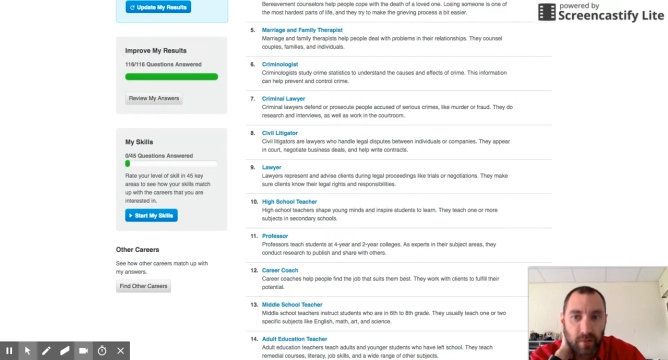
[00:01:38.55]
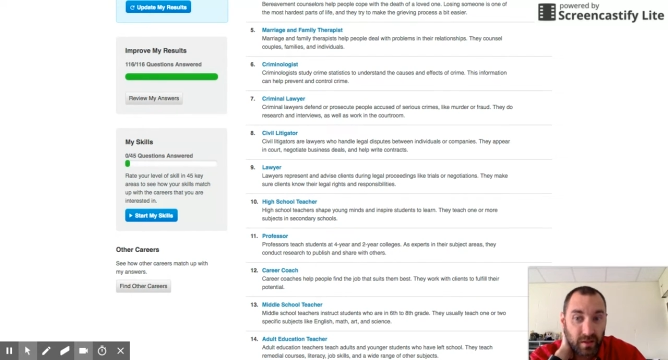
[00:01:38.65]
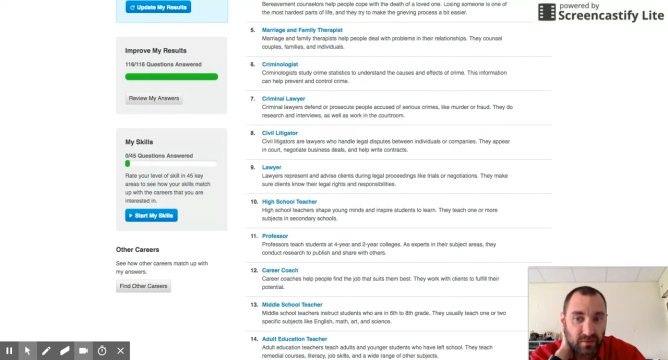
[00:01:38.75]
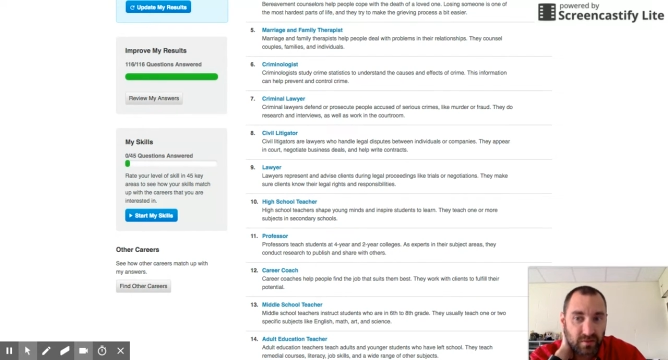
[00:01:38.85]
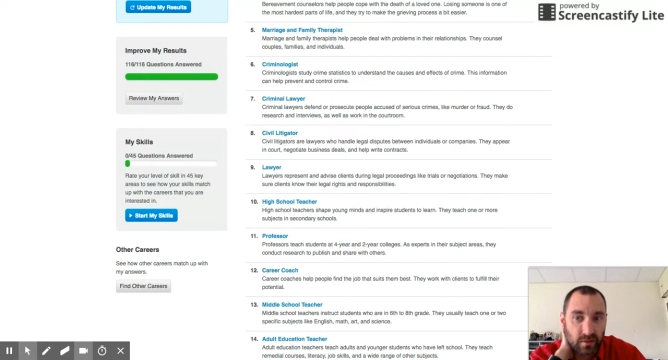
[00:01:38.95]

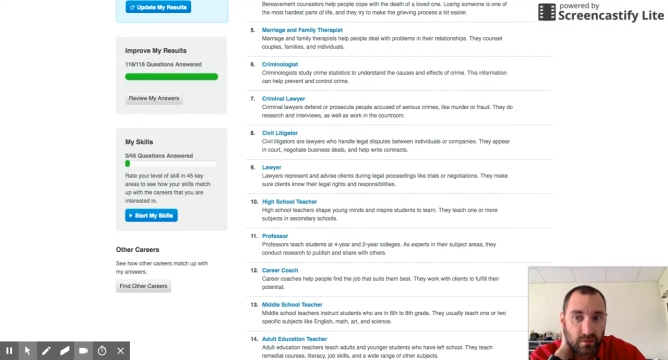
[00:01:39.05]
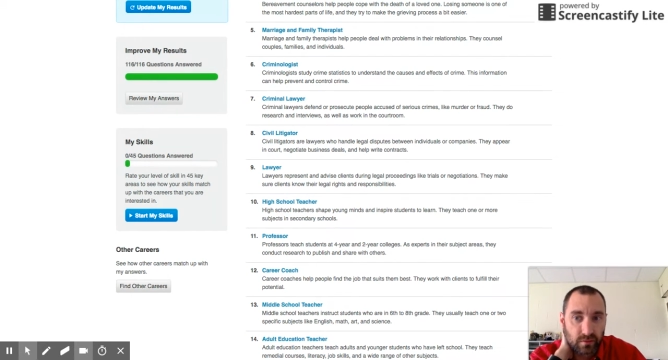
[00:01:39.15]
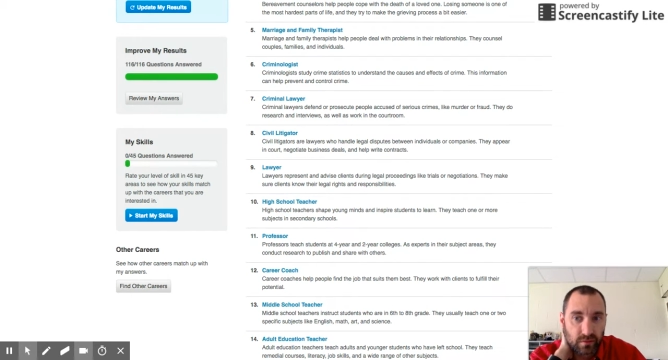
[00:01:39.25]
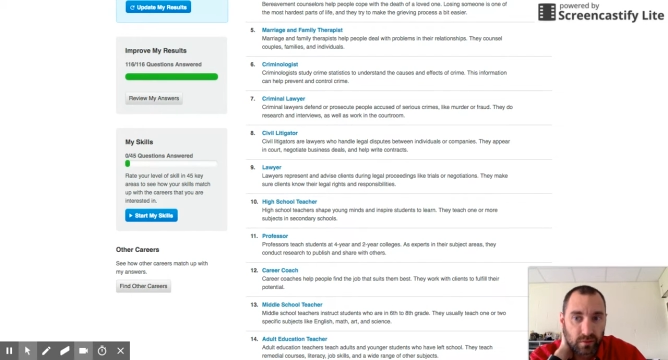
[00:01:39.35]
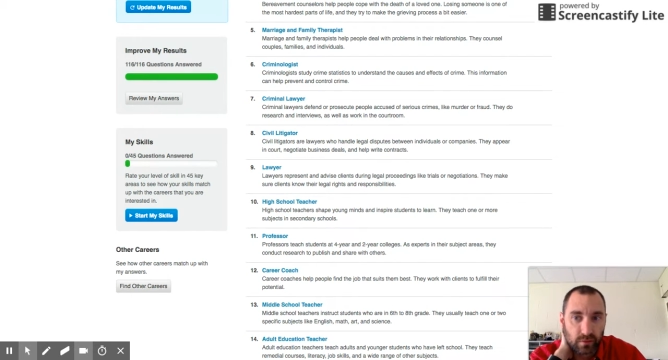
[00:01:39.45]
skills,
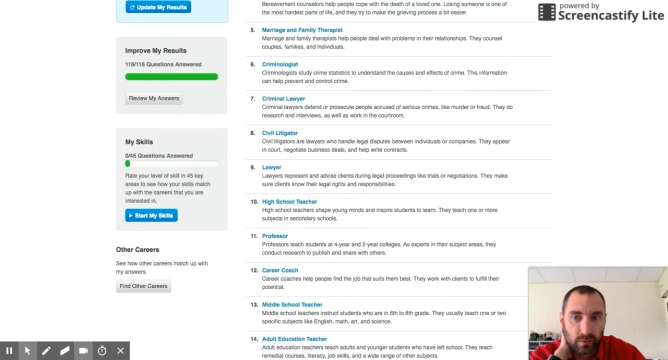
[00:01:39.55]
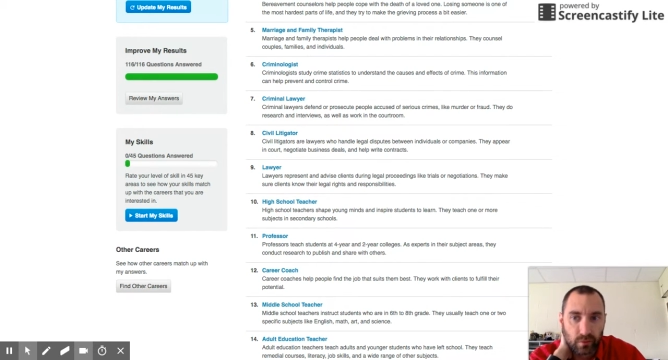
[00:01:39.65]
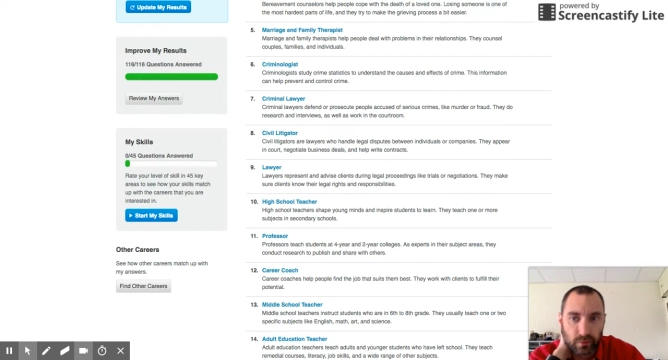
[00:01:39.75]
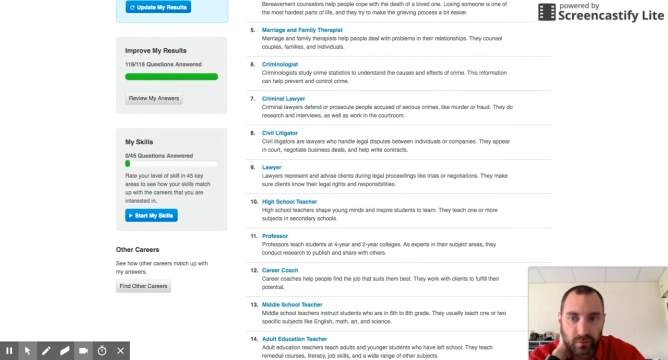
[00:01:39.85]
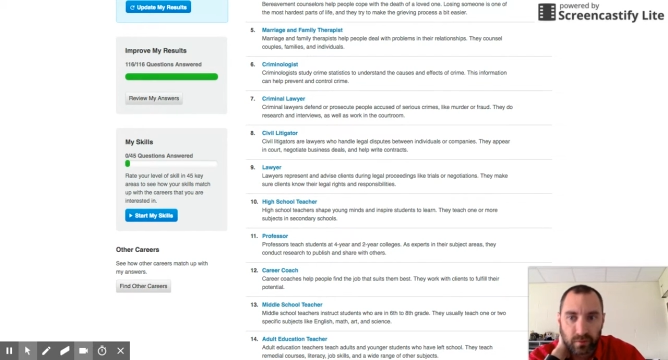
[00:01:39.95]
and you'll
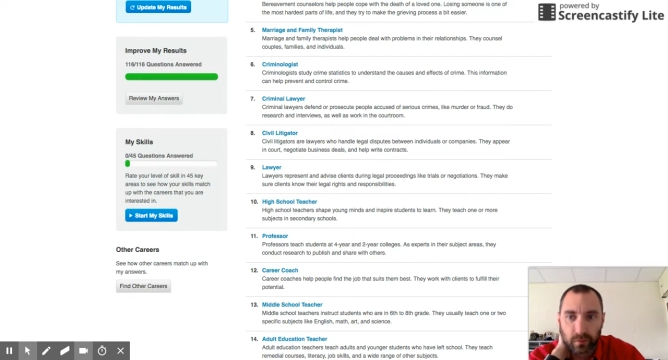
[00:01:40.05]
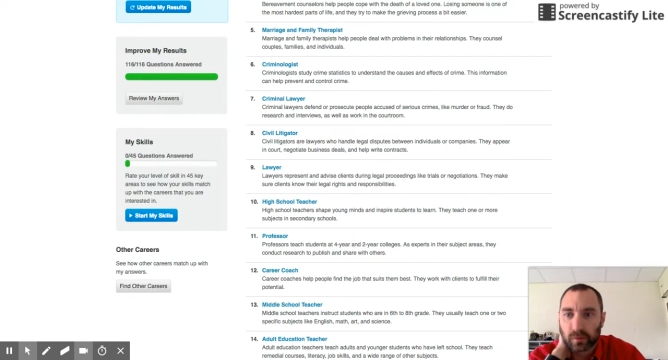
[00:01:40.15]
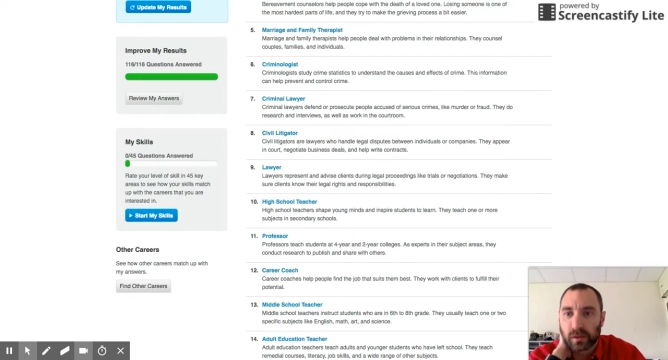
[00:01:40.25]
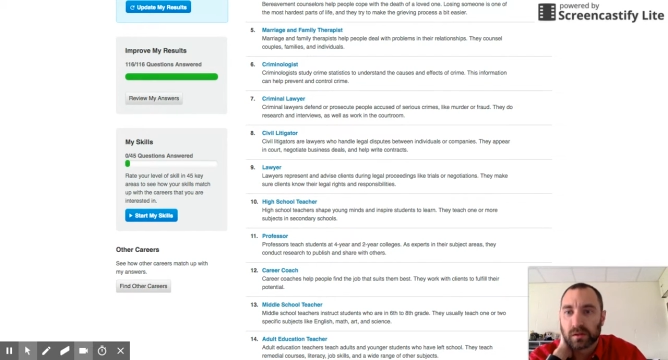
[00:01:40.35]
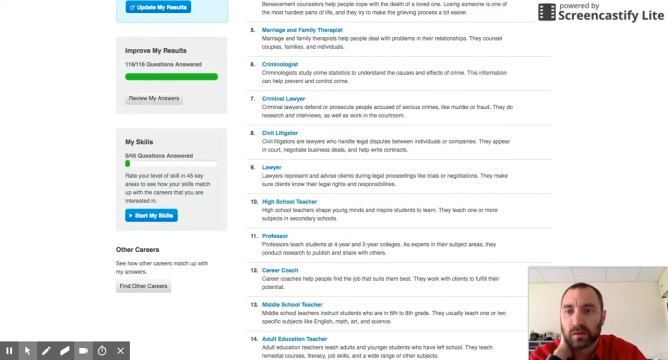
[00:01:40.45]
notice that the
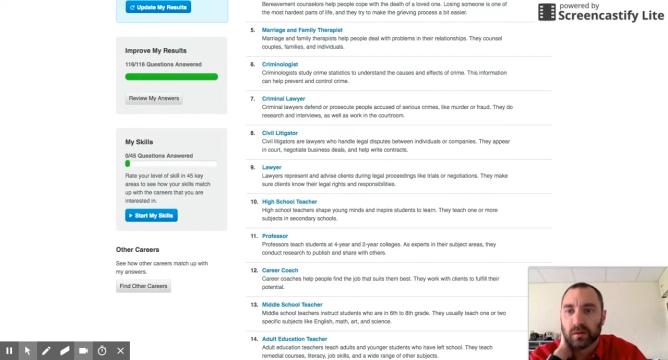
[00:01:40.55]
green